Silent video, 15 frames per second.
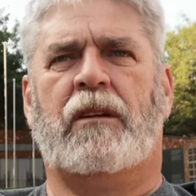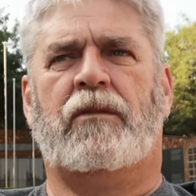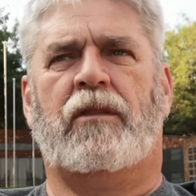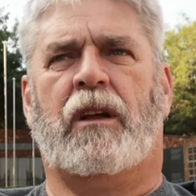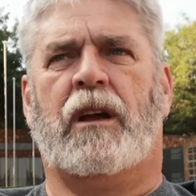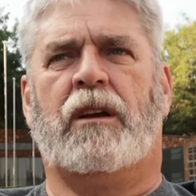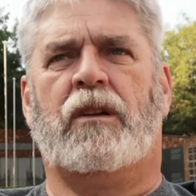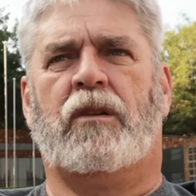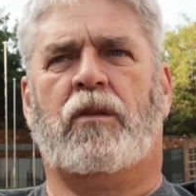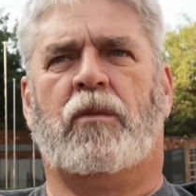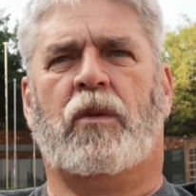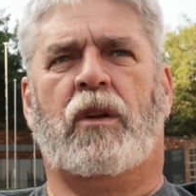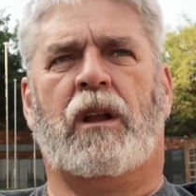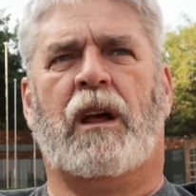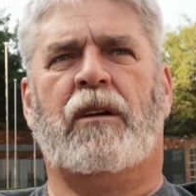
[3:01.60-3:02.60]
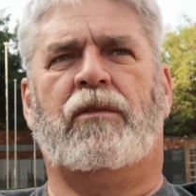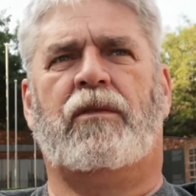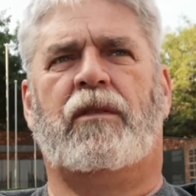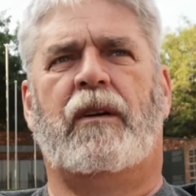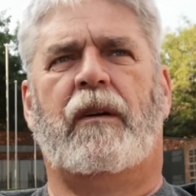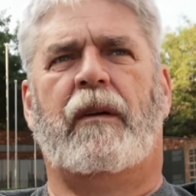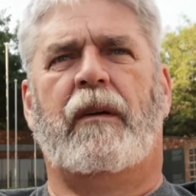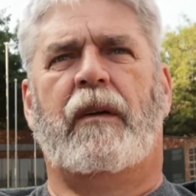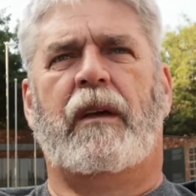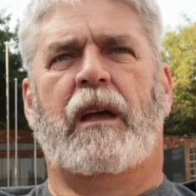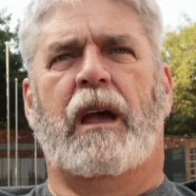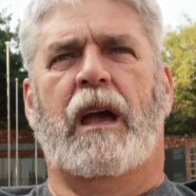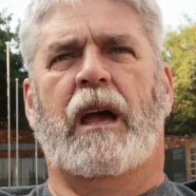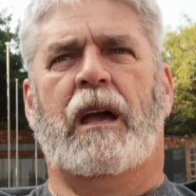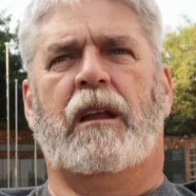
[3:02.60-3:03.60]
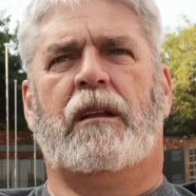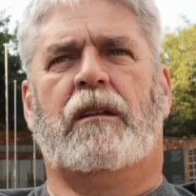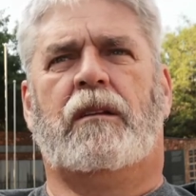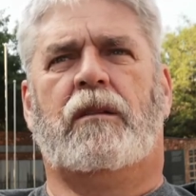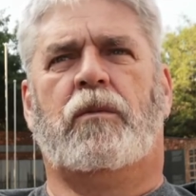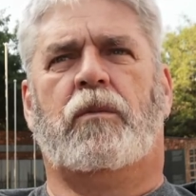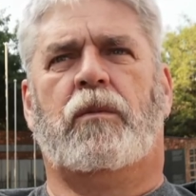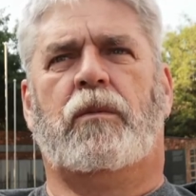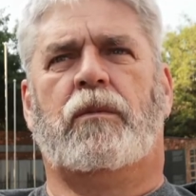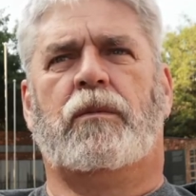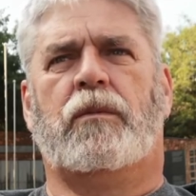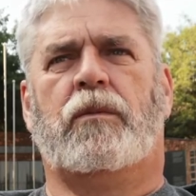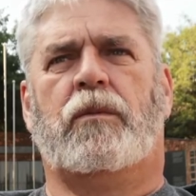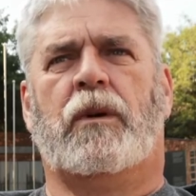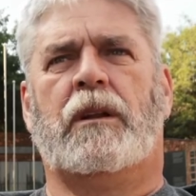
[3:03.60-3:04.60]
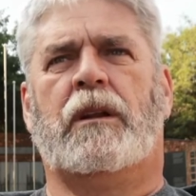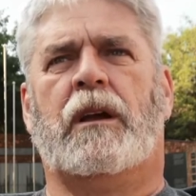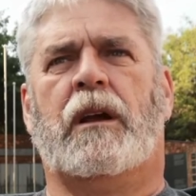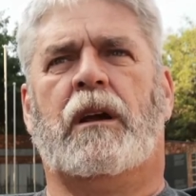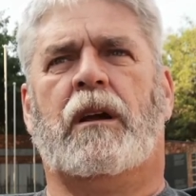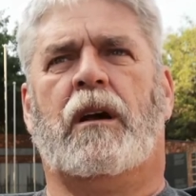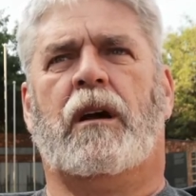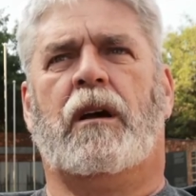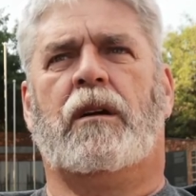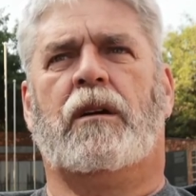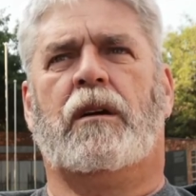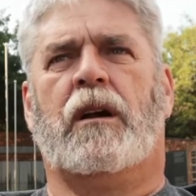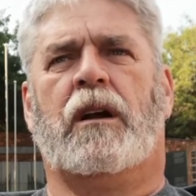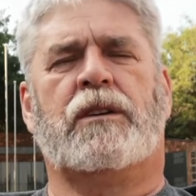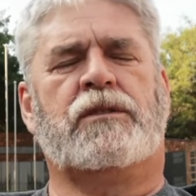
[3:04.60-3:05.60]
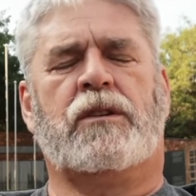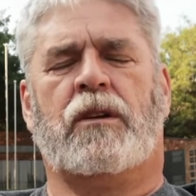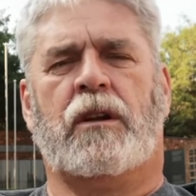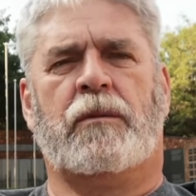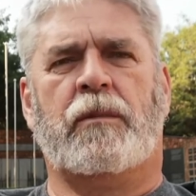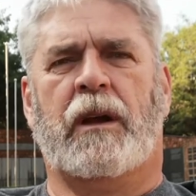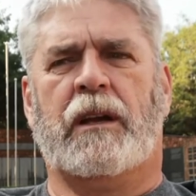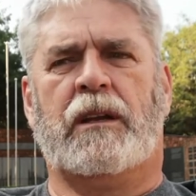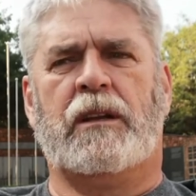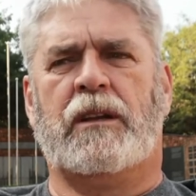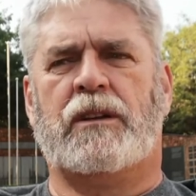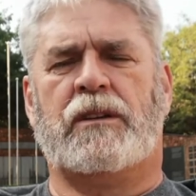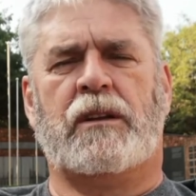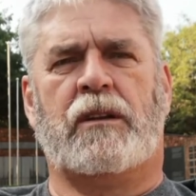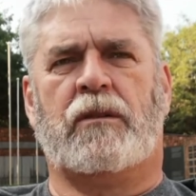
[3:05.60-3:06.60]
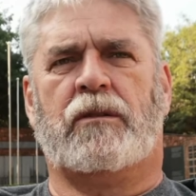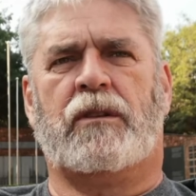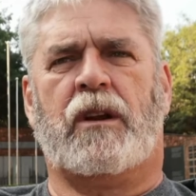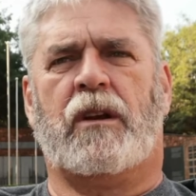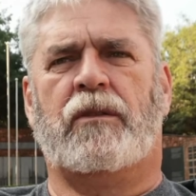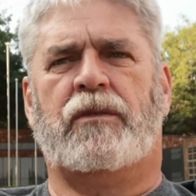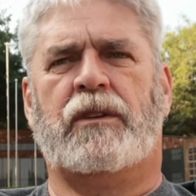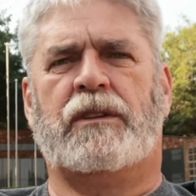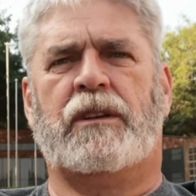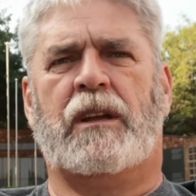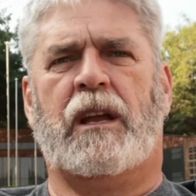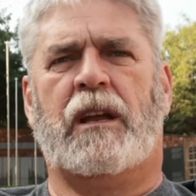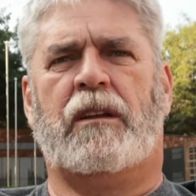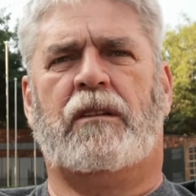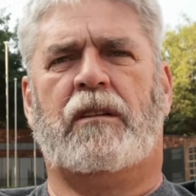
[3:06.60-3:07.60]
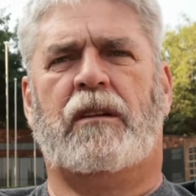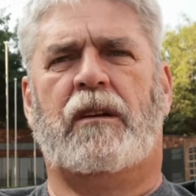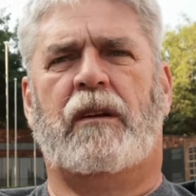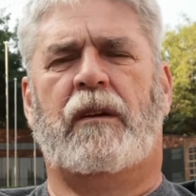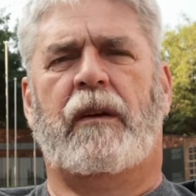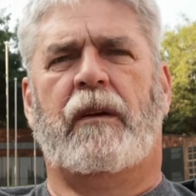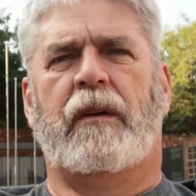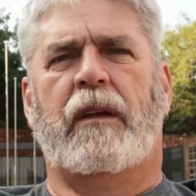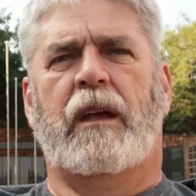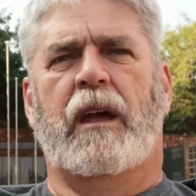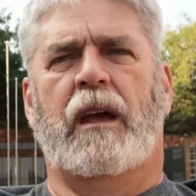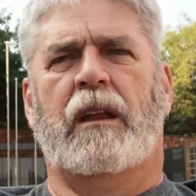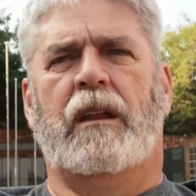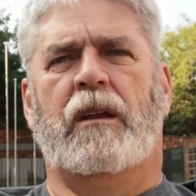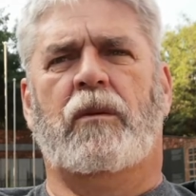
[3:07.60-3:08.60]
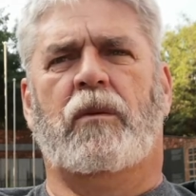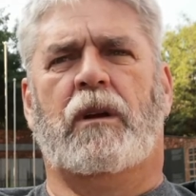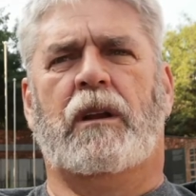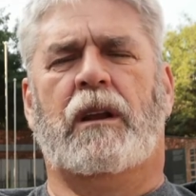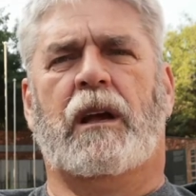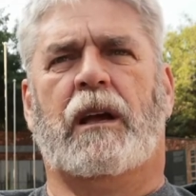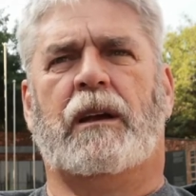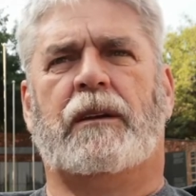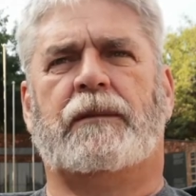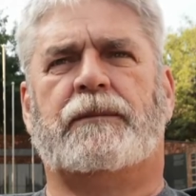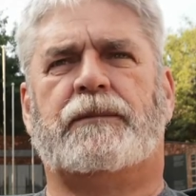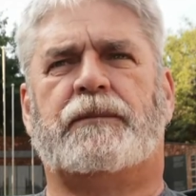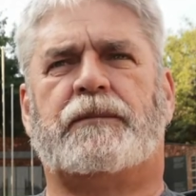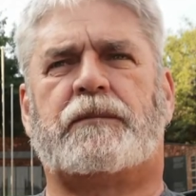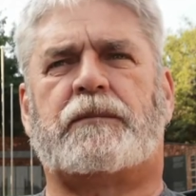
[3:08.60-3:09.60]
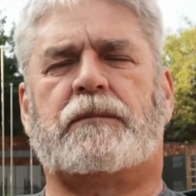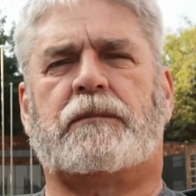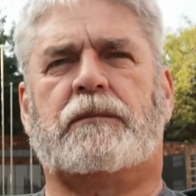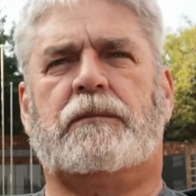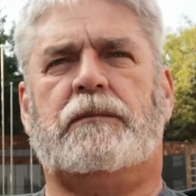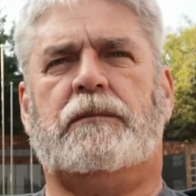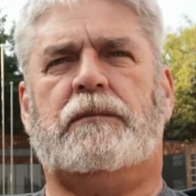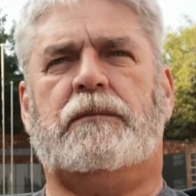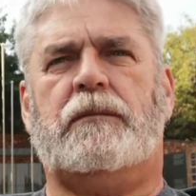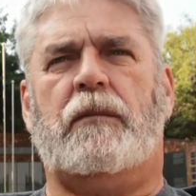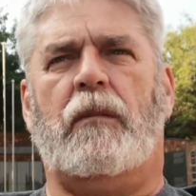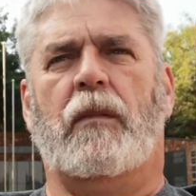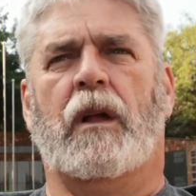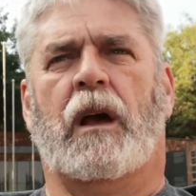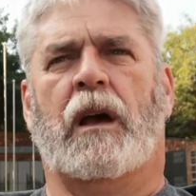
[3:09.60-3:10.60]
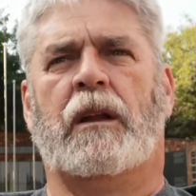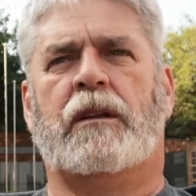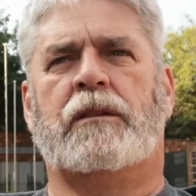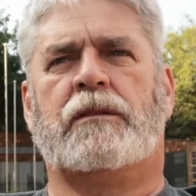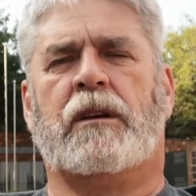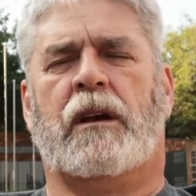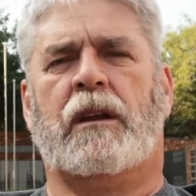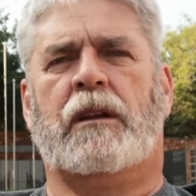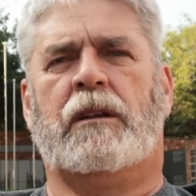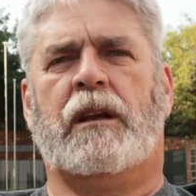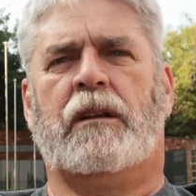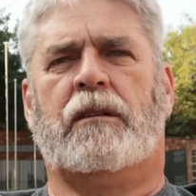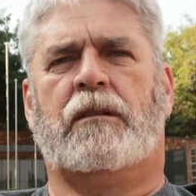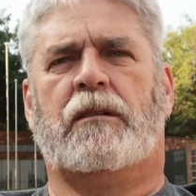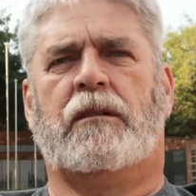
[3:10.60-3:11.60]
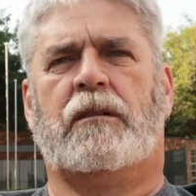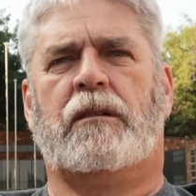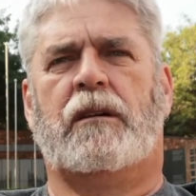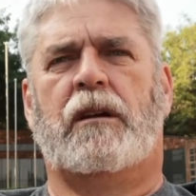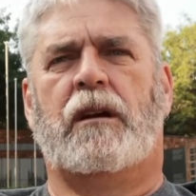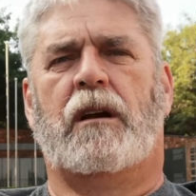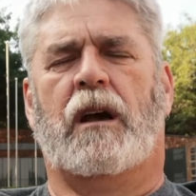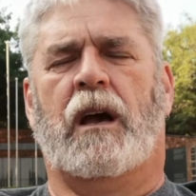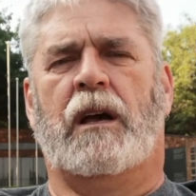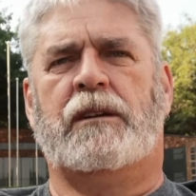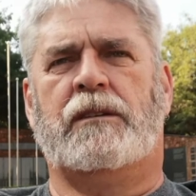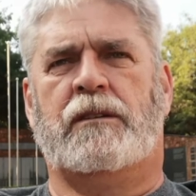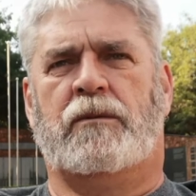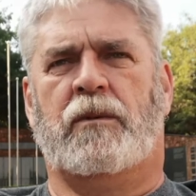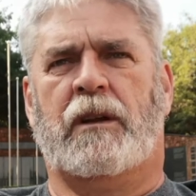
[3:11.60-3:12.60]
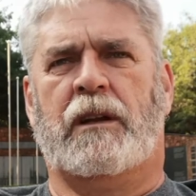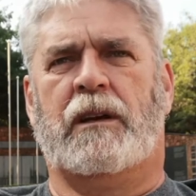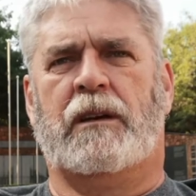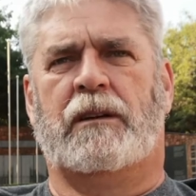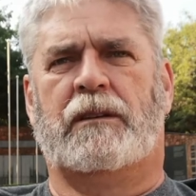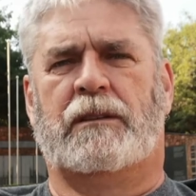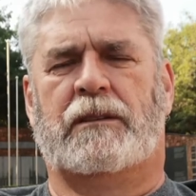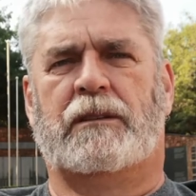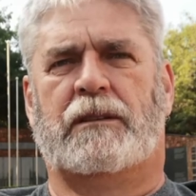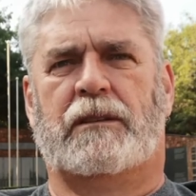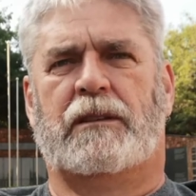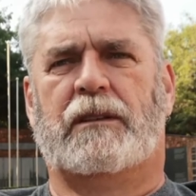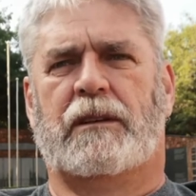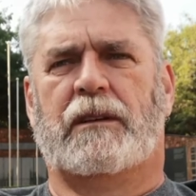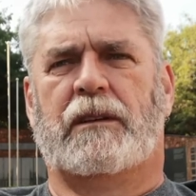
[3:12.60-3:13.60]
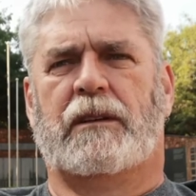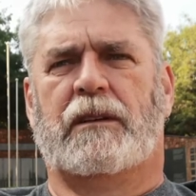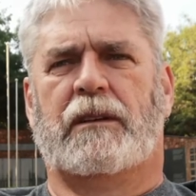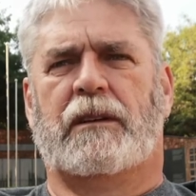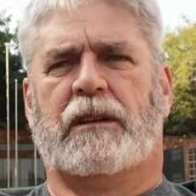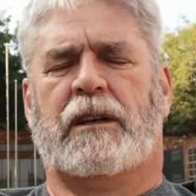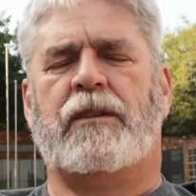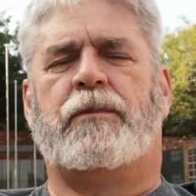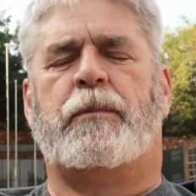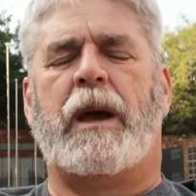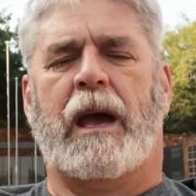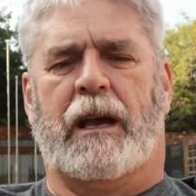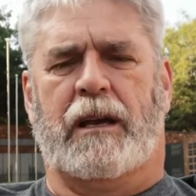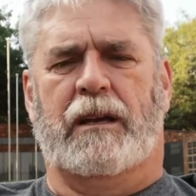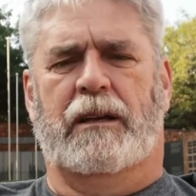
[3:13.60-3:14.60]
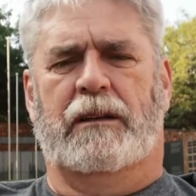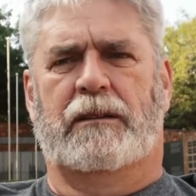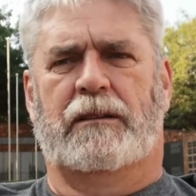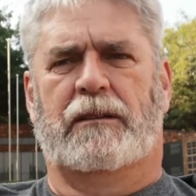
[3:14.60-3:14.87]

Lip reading: live like a normal life. And one day I started making these little trophies and that. And then one day I decided that I just want to give back